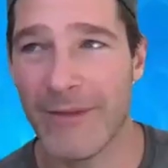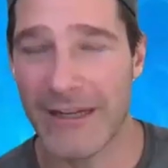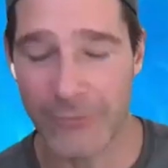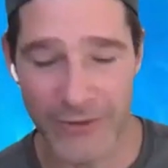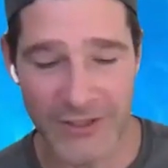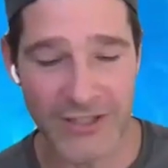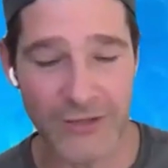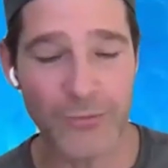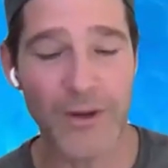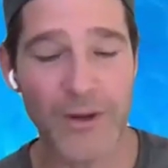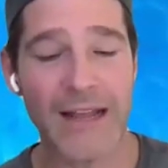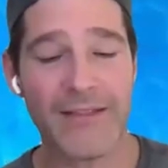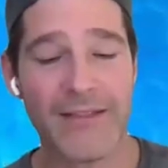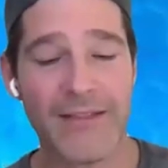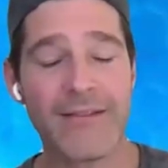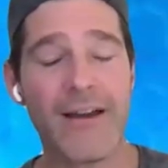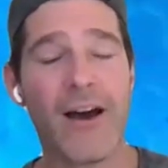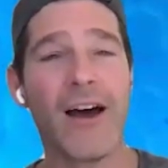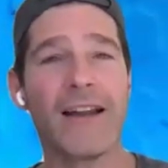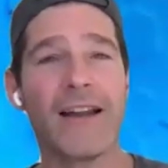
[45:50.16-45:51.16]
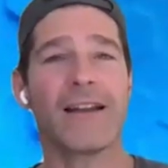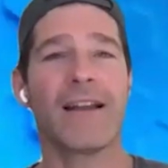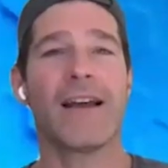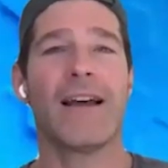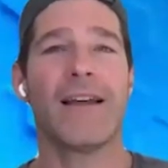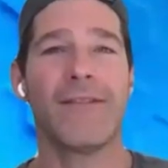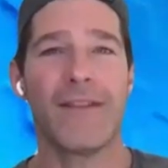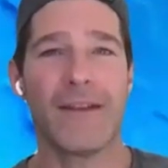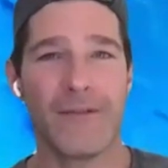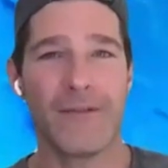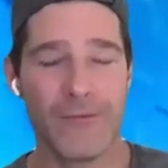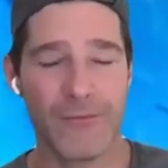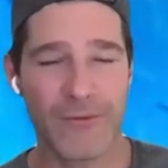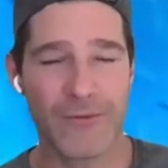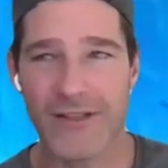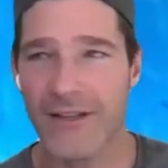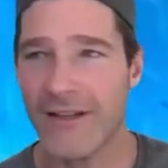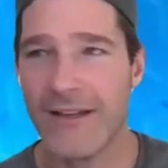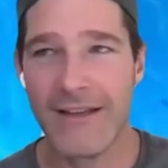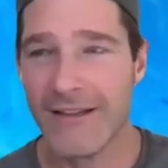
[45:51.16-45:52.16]
and Rubina, which is what I thought that it
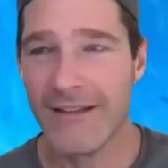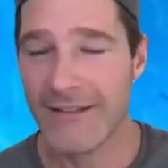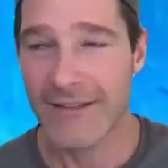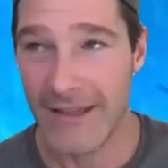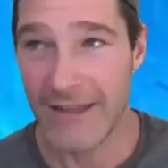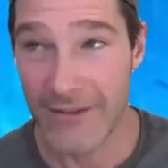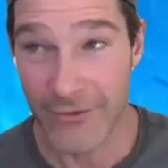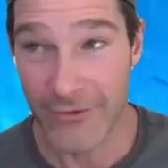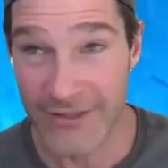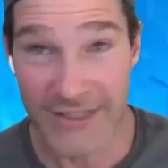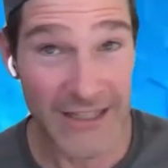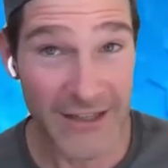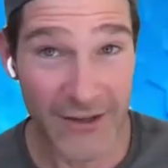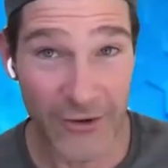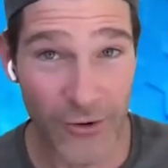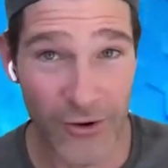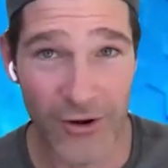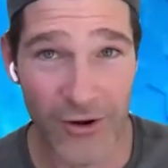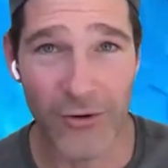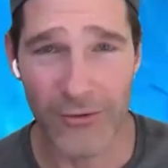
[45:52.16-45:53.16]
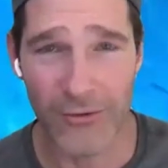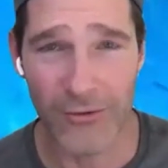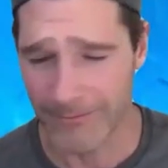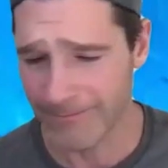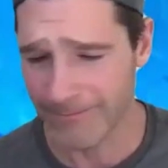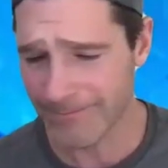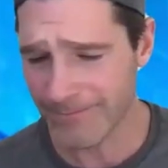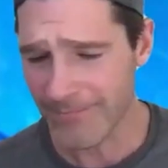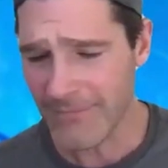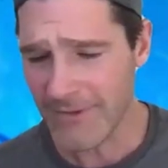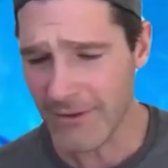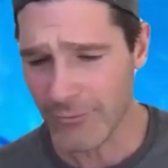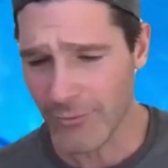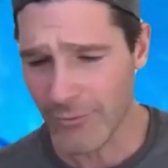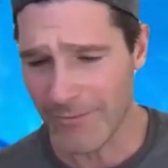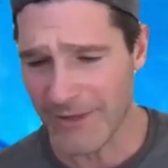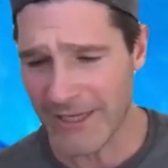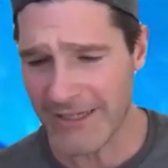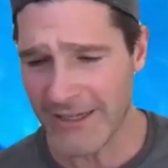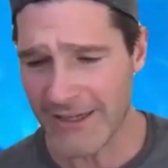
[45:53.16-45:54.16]
was either Tikor or
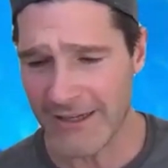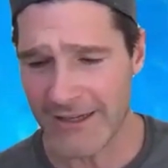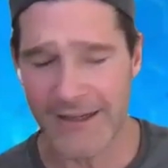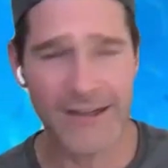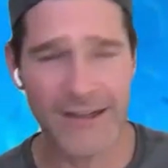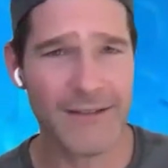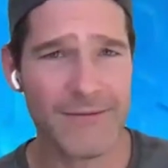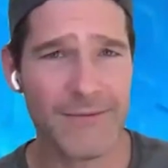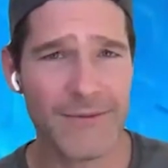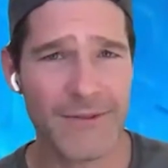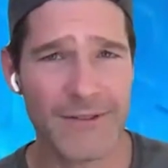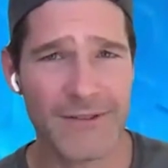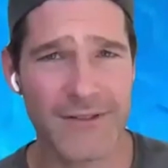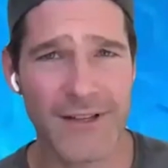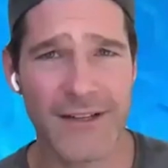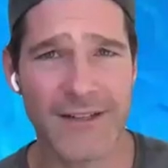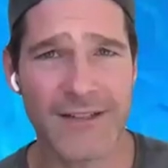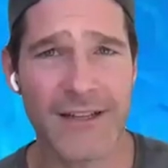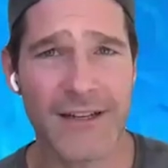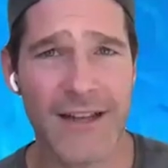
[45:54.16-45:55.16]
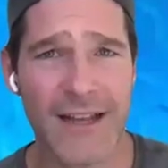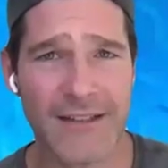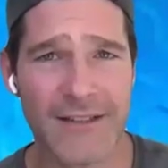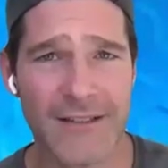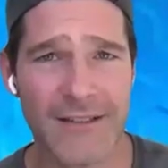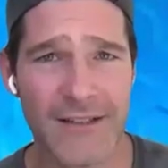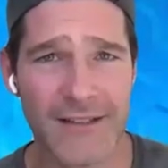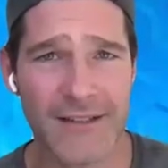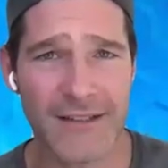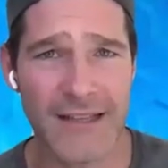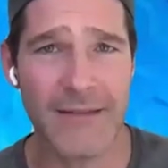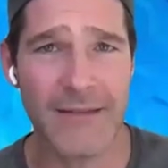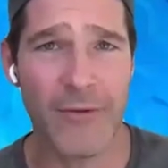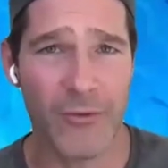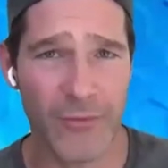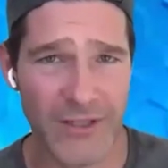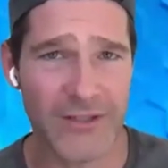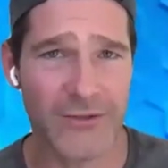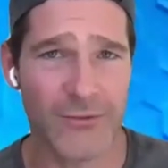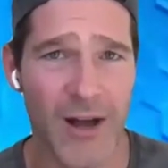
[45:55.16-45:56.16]
Rubina is going to sit next to
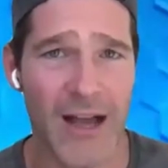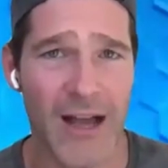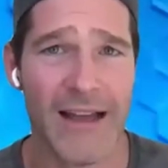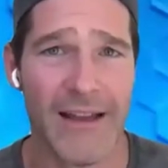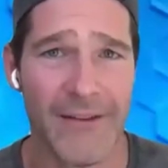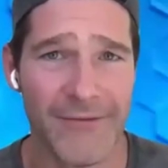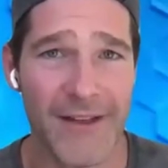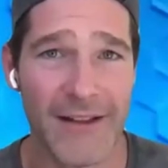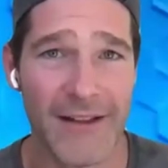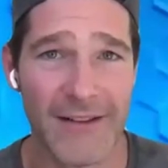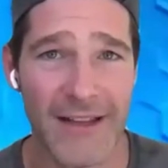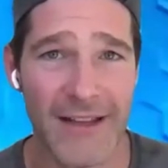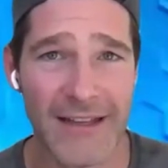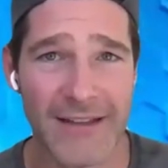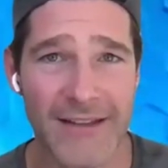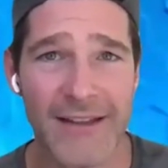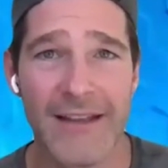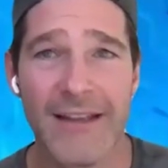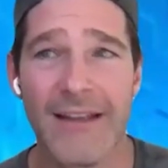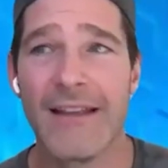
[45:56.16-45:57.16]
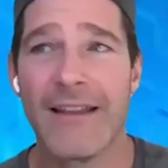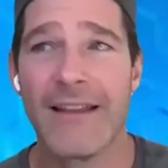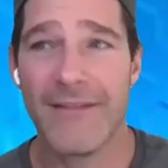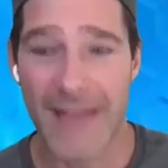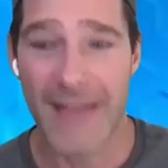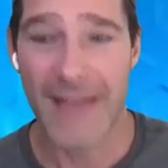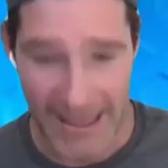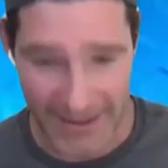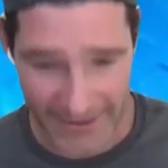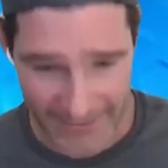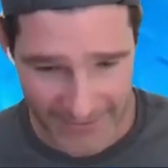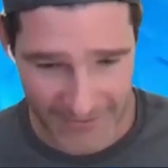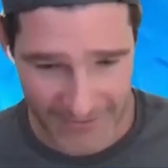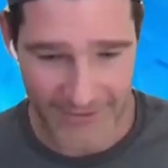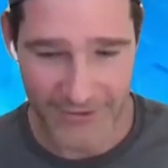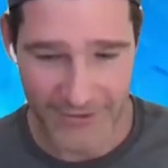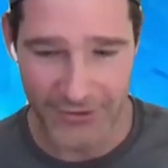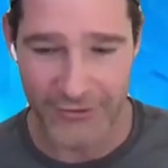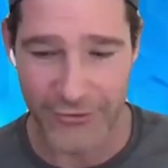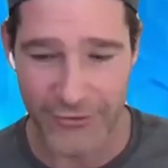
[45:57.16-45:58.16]
Chemo, which is why I felt like that
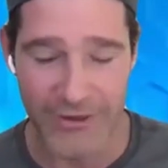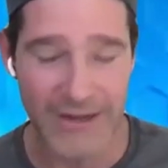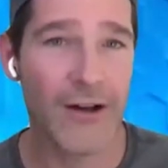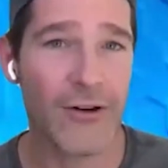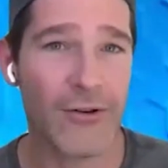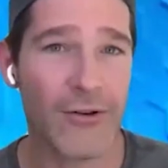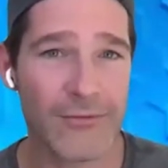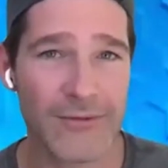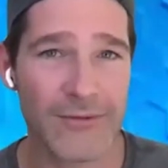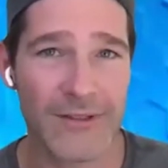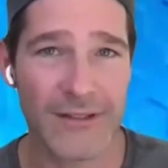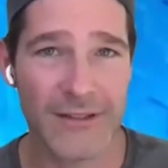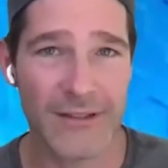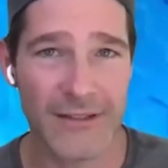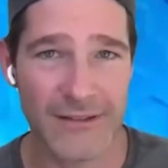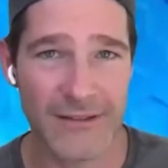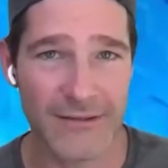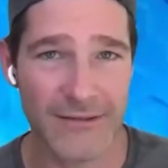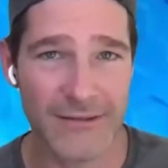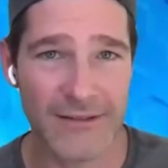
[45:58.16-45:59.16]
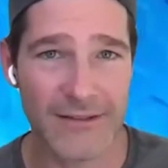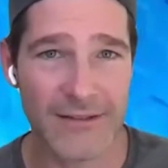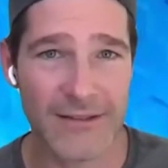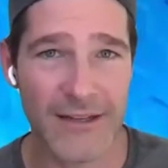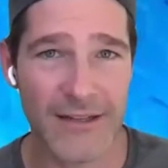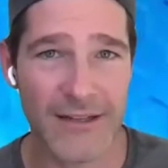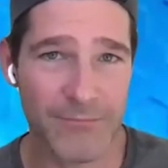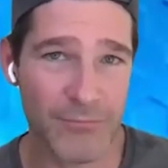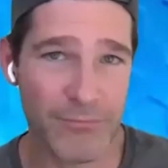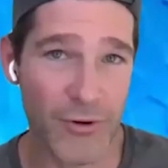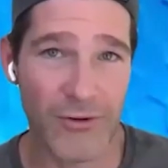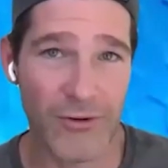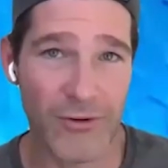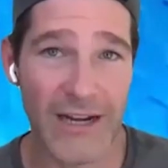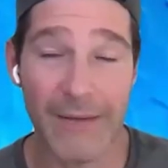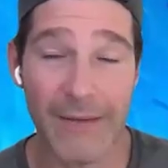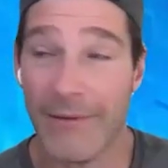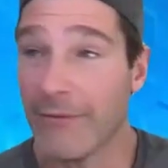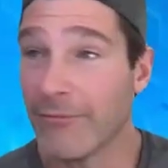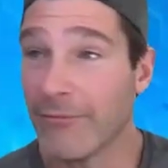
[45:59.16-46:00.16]
trio is
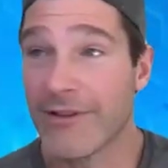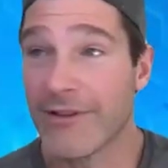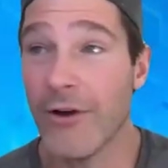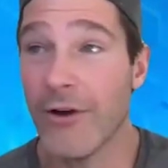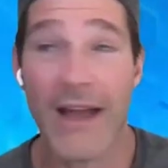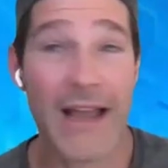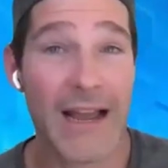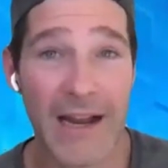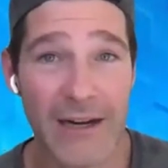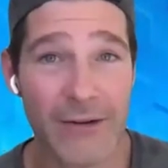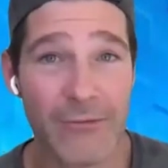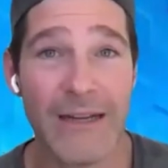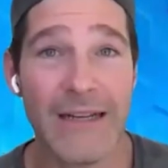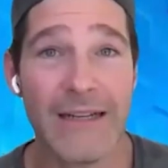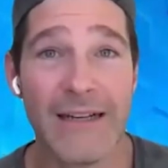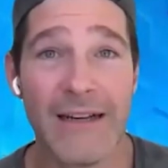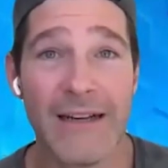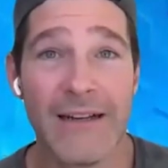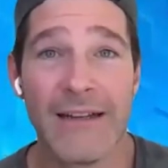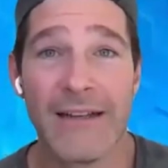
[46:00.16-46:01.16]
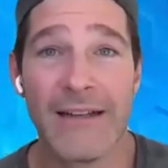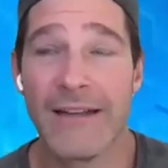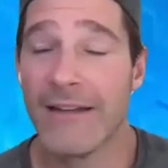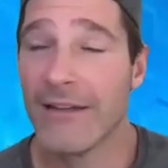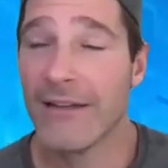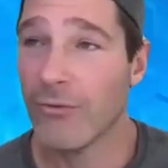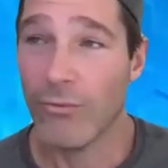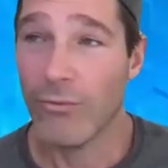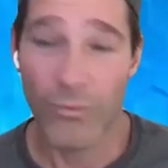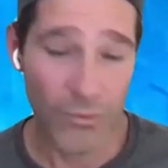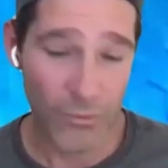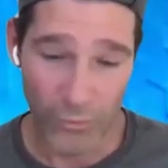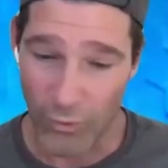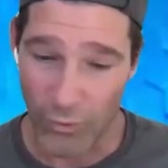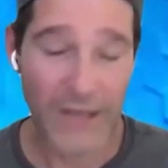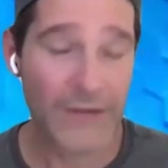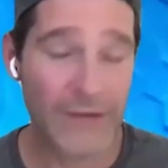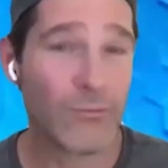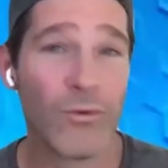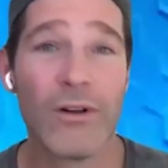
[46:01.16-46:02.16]
broken up. And with no AI Arena,
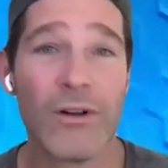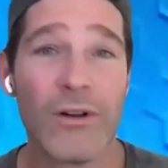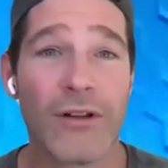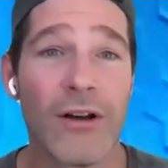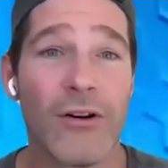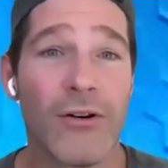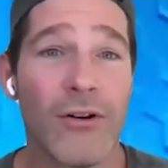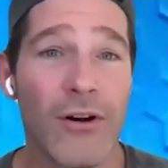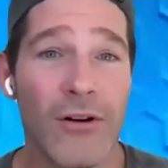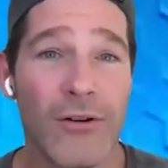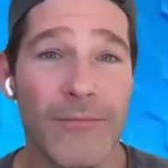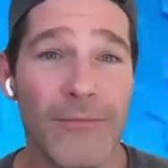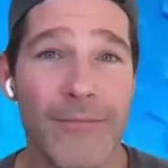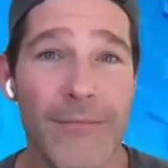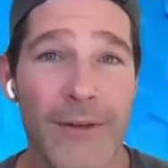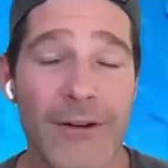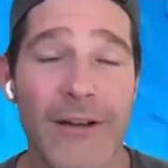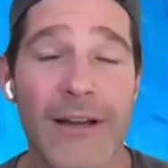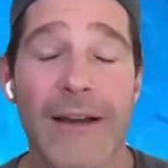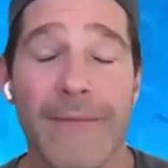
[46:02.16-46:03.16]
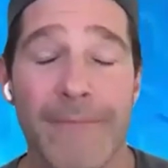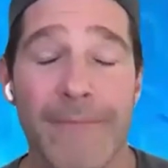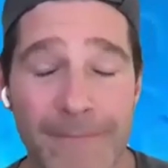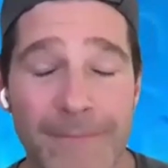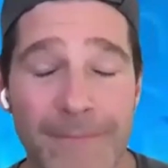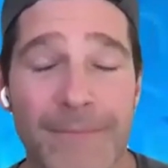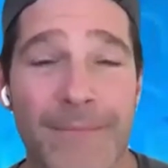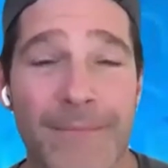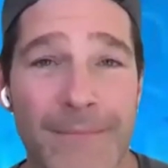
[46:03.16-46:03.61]
one will go home. Okay.